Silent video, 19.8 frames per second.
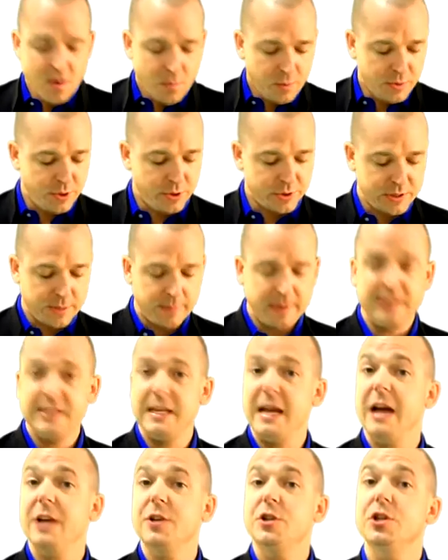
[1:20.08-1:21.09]
When you hear somebody
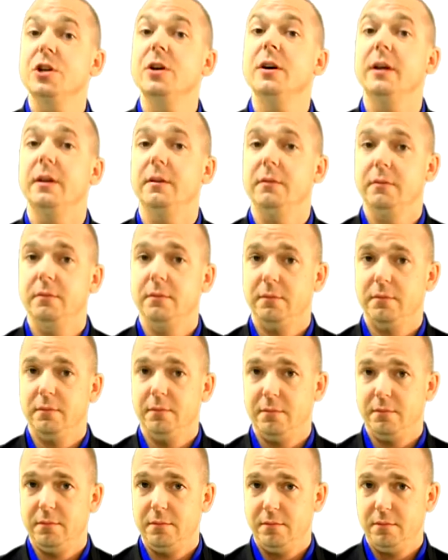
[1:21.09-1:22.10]
say, I should,
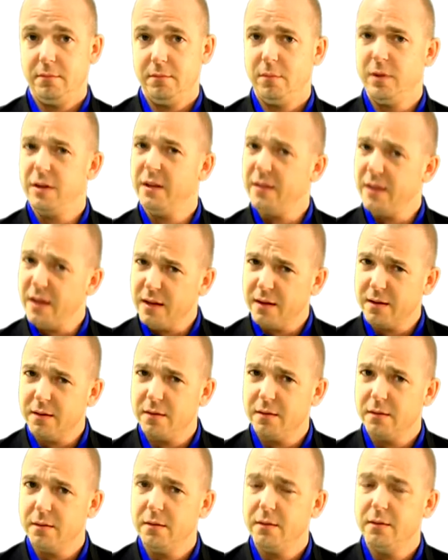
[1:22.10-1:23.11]
what do you think?
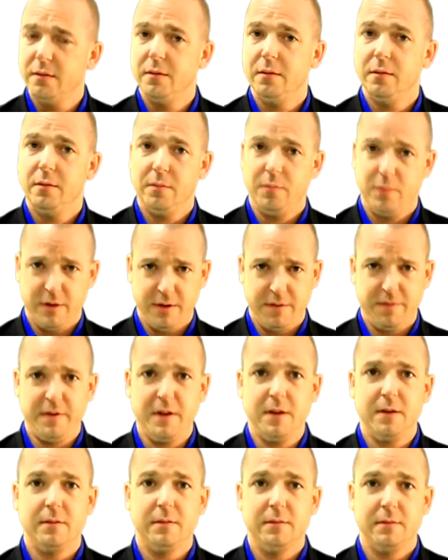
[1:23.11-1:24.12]
What do you
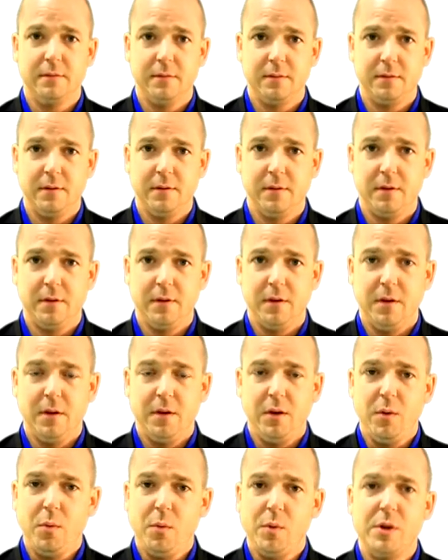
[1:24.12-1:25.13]
feel?
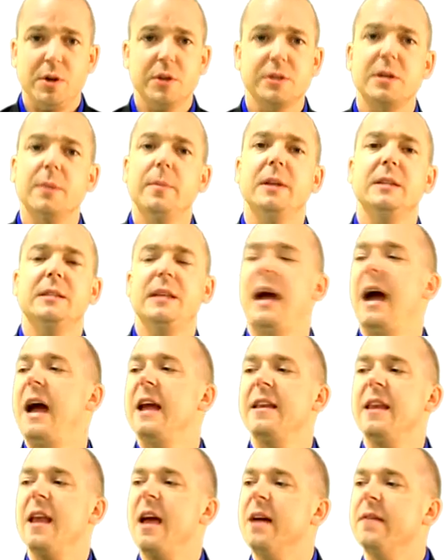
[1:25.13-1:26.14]
When you hear somebody say, I
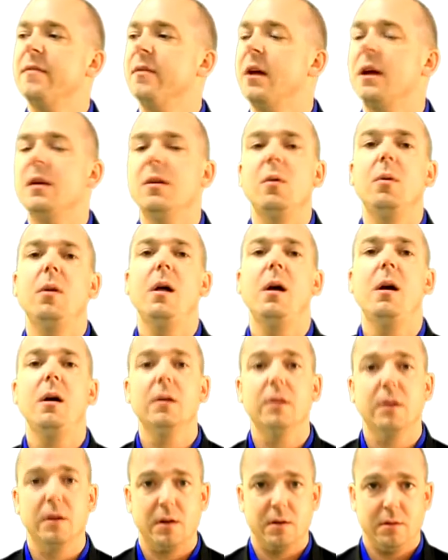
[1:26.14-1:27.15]
never, I no
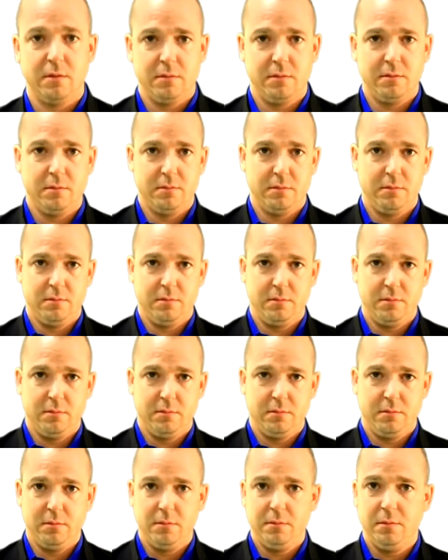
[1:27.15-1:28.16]
longer,
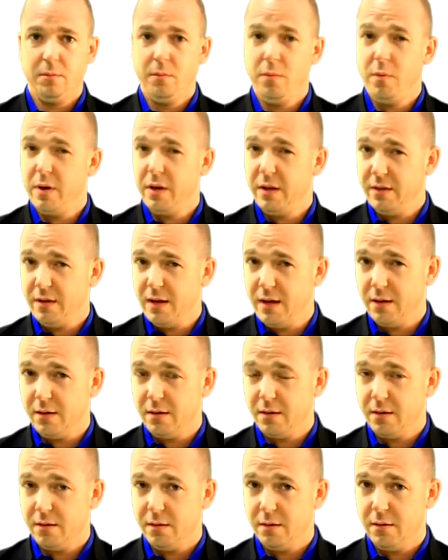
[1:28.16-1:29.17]
what do you think?
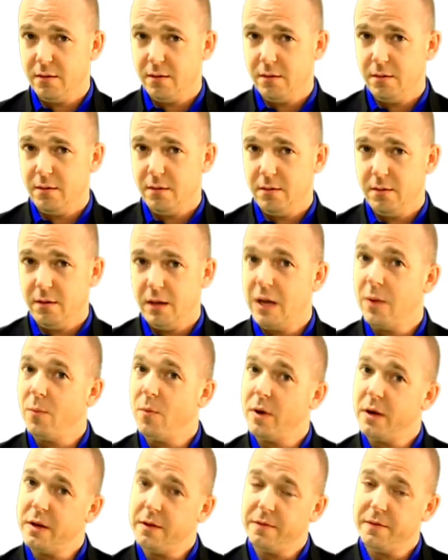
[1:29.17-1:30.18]
And
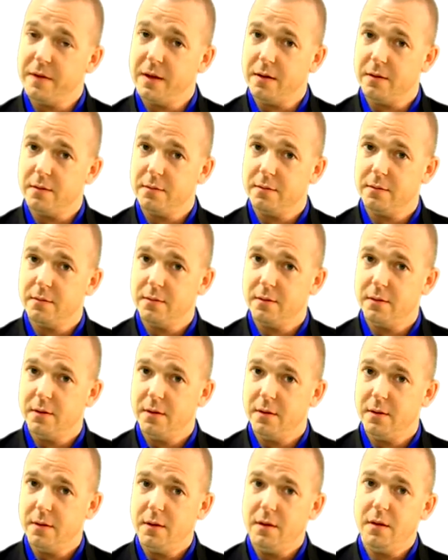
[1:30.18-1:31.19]
what do you feel?
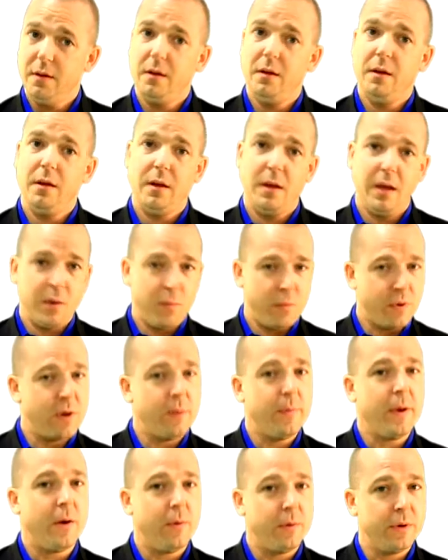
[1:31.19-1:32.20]
And what
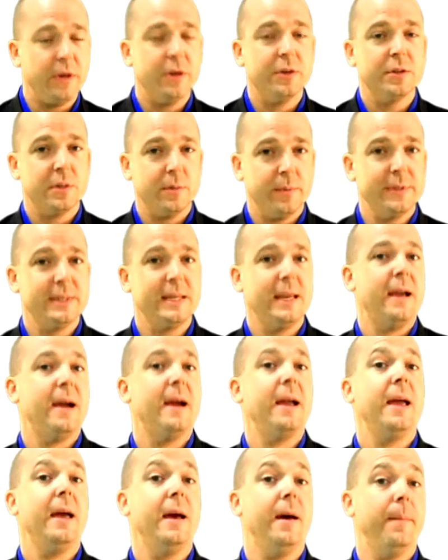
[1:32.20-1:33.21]
about when you hear someone say,
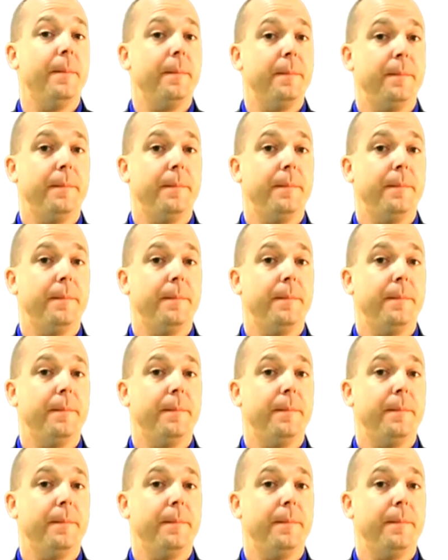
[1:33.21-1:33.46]
I am?